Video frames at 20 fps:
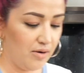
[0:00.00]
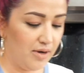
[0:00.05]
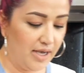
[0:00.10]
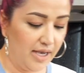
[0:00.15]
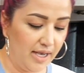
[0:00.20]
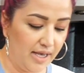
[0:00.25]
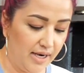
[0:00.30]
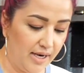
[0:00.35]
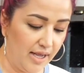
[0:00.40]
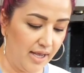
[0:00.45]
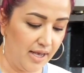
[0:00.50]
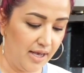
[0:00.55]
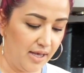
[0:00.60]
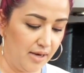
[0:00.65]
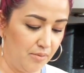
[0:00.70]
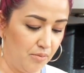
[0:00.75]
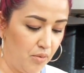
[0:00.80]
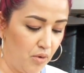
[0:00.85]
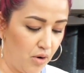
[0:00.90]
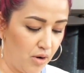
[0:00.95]
ahead
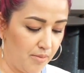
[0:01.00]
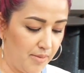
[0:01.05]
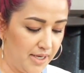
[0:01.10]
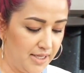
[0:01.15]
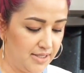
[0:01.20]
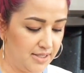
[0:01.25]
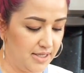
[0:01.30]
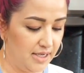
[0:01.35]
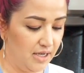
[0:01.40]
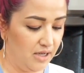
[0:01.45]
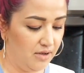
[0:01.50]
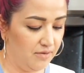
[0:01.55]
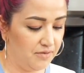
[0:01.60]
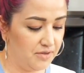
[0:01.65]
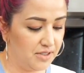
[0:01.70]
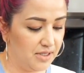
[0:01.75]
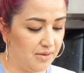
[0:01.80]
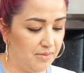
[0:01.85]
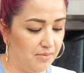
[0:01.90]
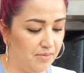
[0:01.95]
and pour myself
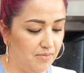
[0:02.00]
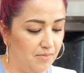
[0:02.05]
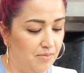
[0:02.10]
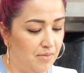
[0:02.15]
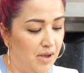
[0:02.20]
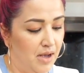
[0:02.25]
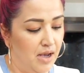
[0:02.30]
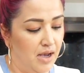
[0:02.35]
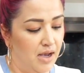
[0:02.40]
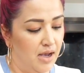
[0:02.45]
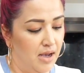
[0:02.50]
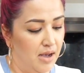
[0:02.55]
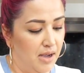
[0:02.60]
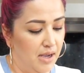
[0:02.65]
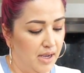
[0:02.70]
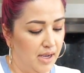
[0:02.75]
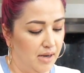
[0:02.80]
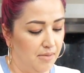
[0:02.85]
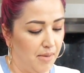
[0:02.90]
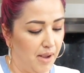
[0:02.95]
some
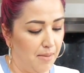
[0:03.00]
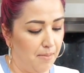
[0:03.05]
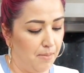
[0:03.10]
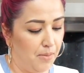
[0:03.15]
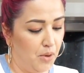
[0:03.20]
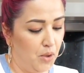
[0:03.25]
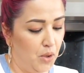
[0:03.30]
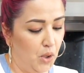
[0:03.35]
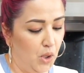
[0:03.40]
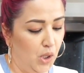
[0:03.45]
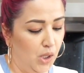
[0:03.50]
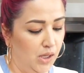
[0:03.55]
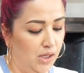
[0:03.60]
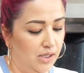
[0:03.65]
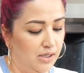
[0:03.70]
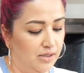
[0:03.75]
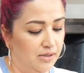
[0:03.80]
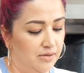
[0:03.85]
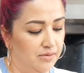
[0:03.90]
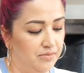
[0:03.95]
in my
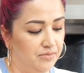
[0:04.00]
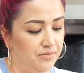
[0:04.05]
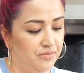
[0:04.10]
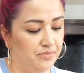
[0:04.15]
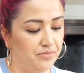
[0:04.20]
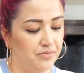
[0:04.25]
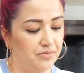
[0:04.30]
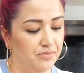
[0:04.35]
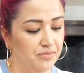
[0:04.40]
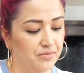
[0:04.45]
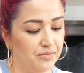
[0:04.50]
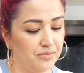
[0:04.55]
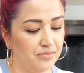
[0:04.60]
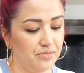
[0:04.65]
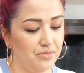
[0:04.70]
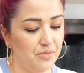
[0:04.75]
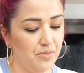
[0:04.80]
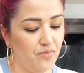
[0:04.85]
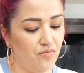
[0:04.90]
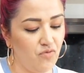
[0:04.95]
bowl.
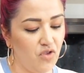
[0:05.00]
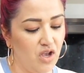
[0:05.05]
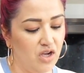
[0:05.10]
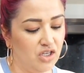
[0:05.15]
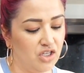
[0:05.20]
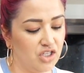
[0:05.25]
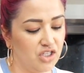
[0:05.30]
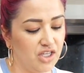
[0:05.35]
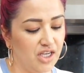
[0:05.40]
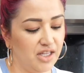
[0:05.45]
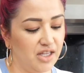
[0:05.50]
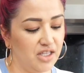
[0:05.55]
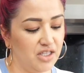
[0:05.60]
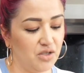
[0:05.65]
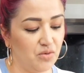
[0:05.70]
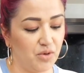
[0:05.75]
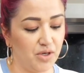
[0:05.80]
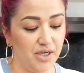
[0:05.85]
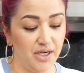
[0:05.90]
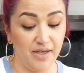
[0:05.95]
Just like this,
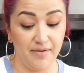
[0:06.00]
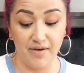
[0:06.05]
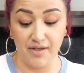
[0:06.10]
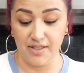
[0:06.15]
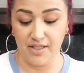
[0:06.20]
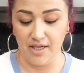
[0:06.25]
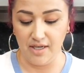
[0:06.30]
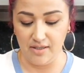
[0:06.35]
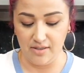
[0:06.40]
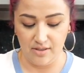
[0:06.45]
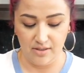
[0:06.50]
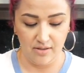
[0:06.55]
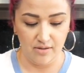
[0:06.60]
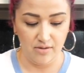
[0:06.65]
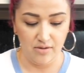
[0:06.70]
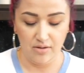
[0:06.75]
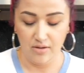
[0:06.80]
and we're gonna give it a taste.